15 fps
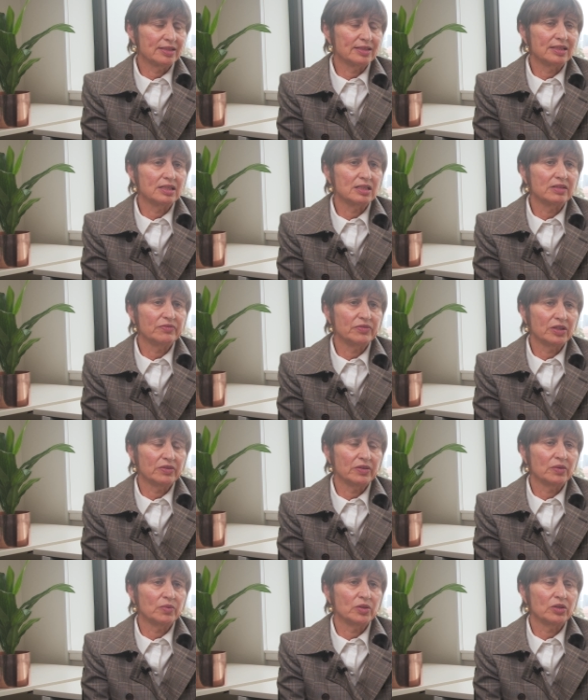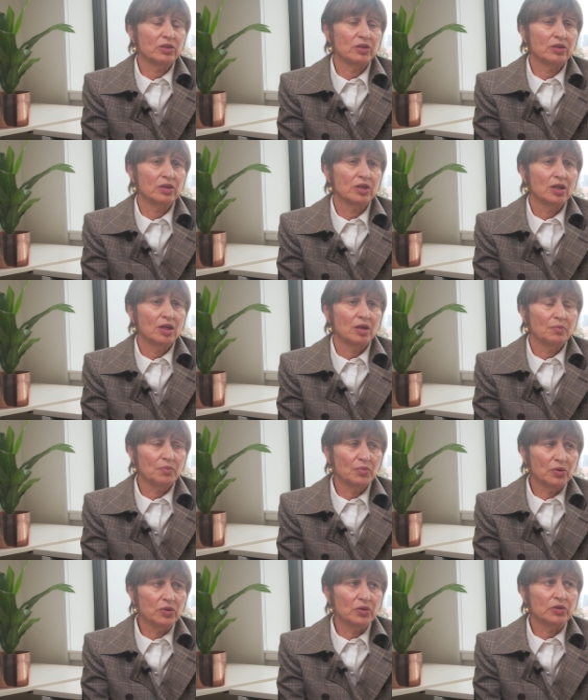It's interfering with her
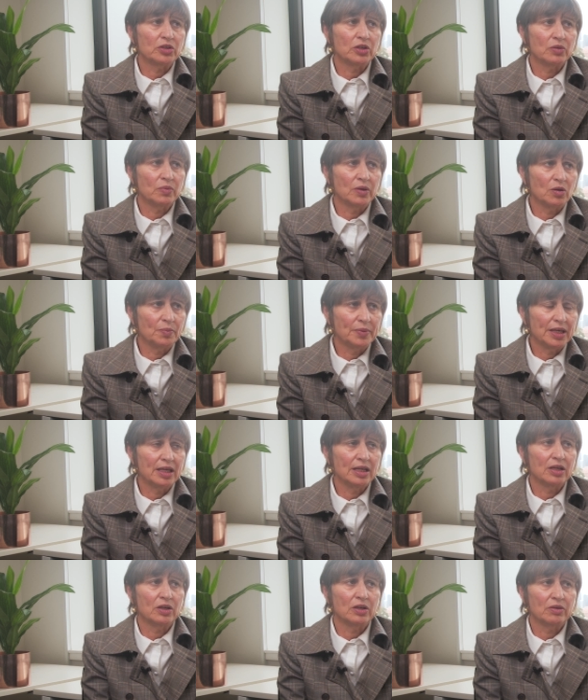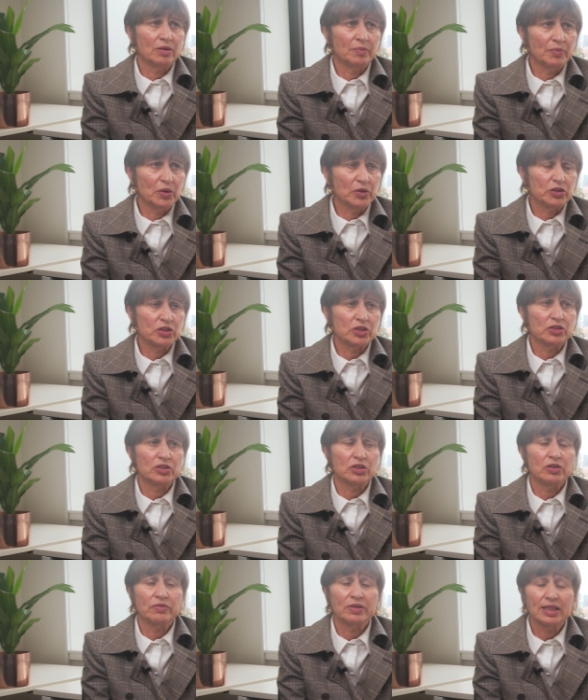mood, her well-being, her
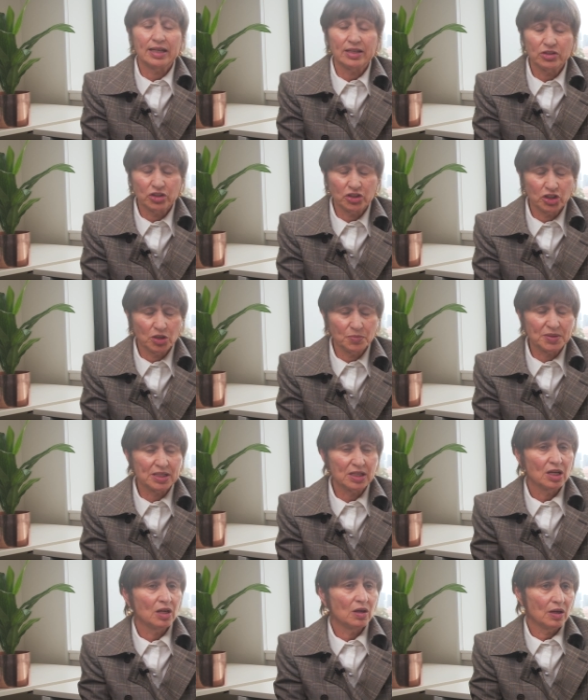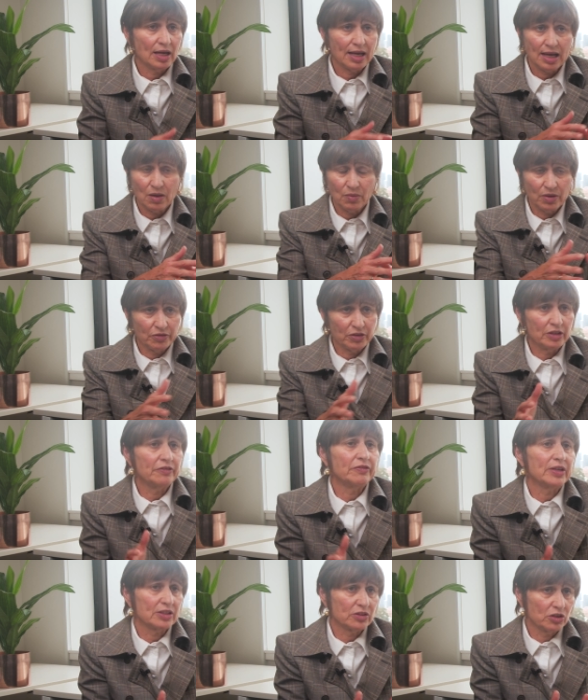emotions, her relationships, however it
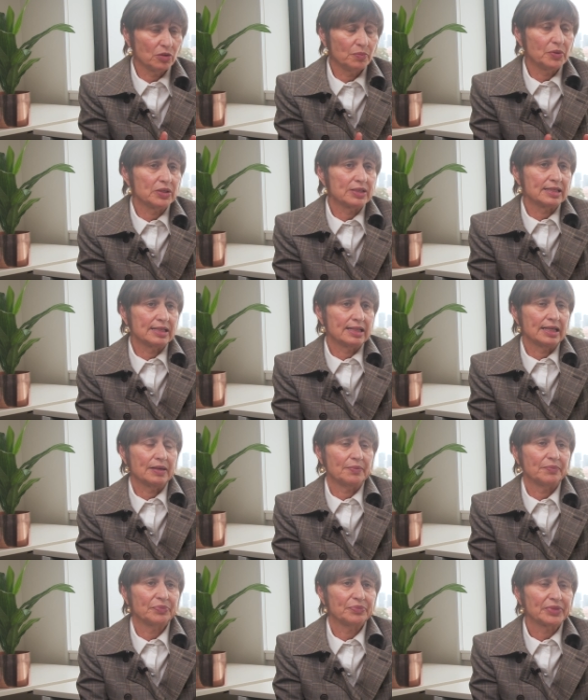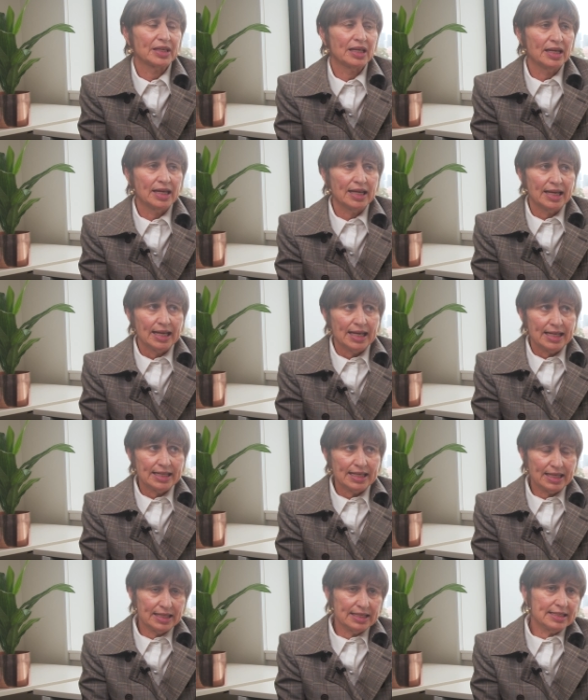affects her personally.
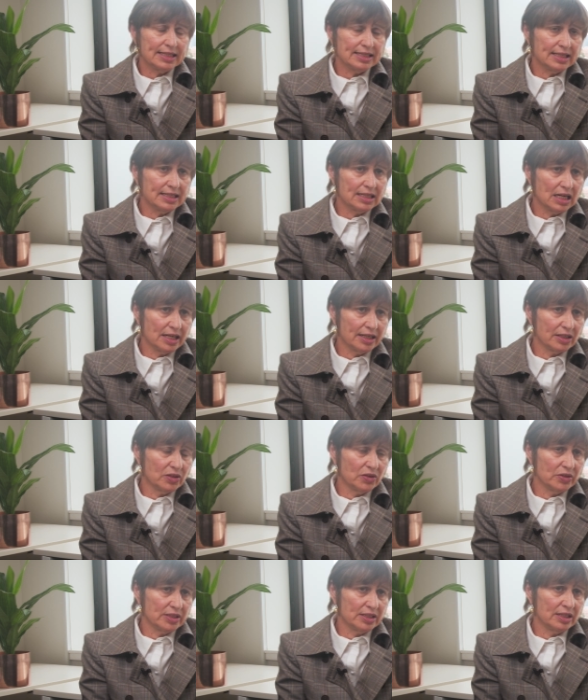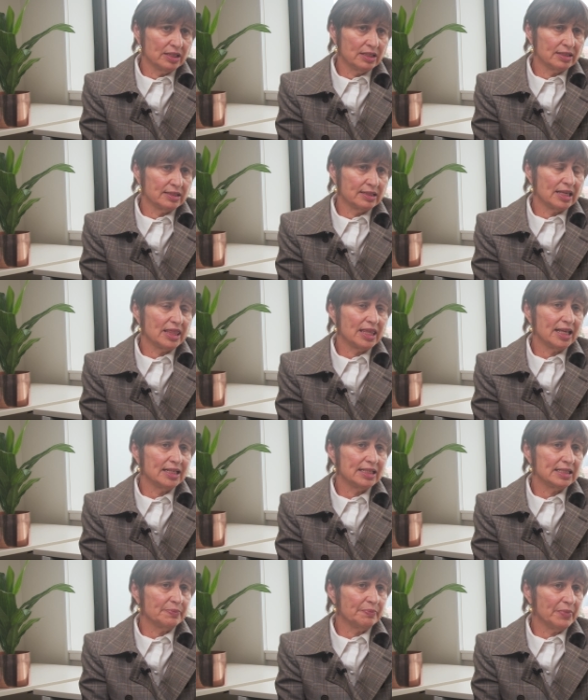Now, this is a diagnosis that
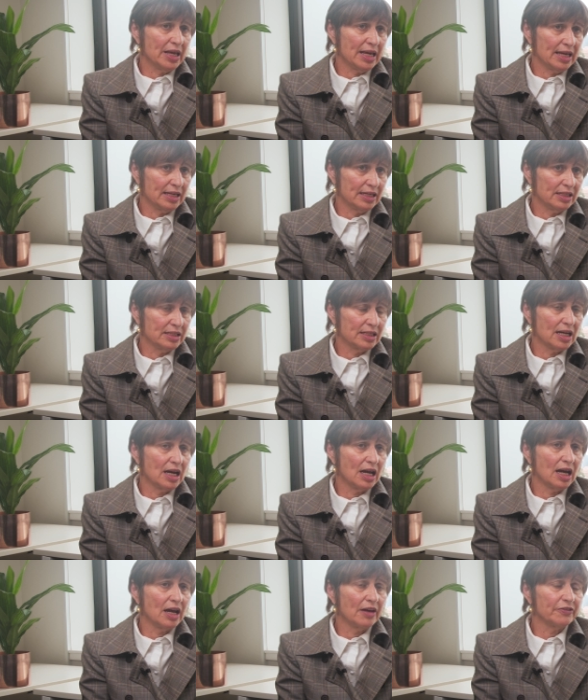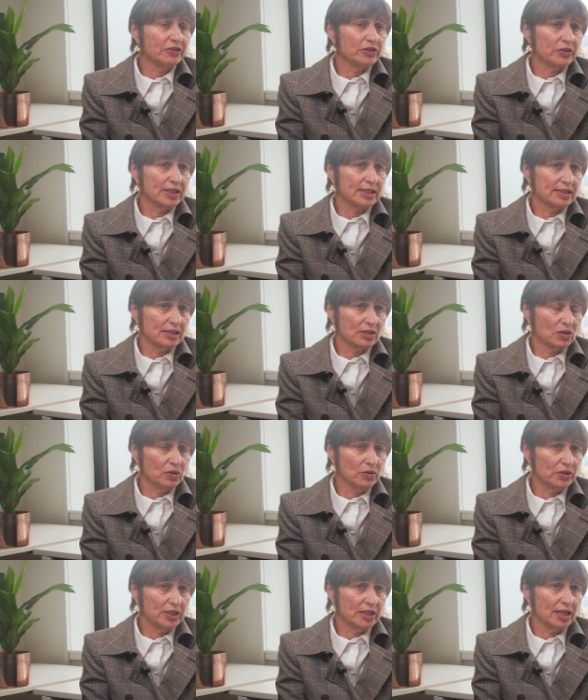is made after
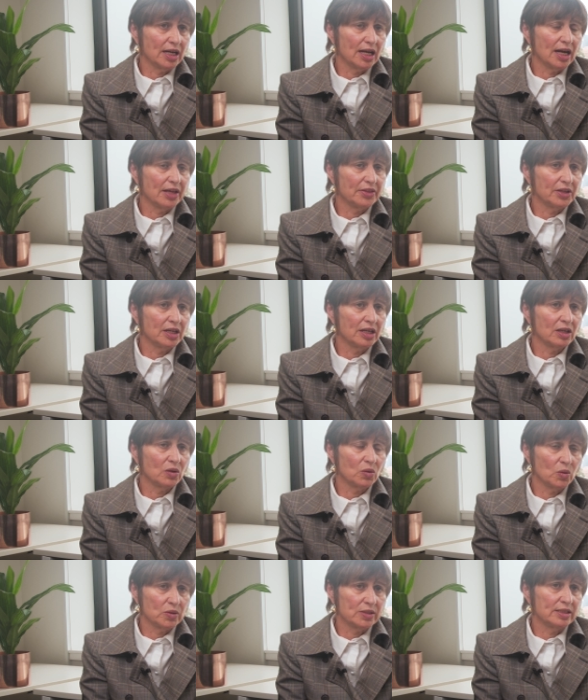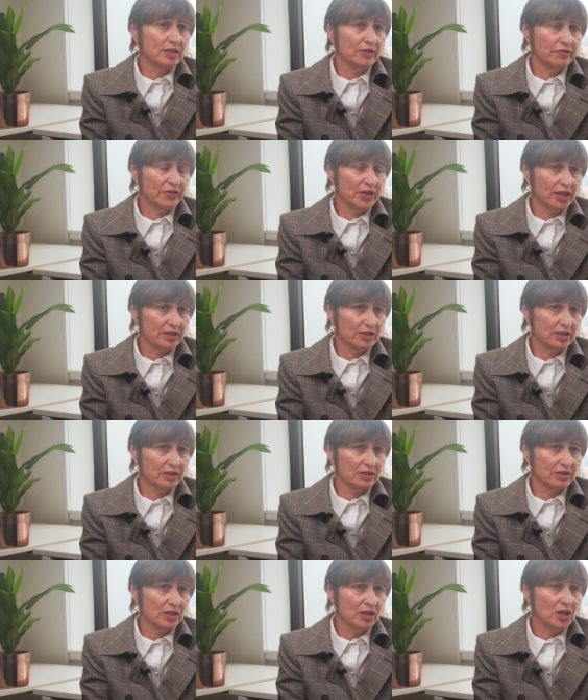excluding other causative
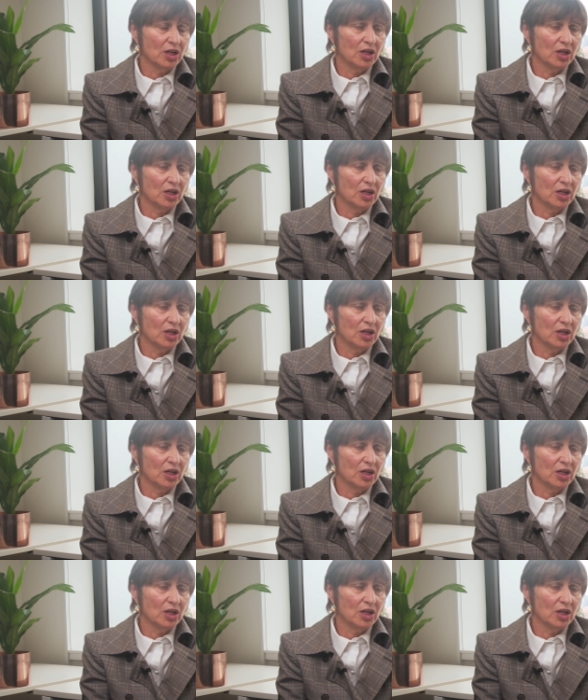factors.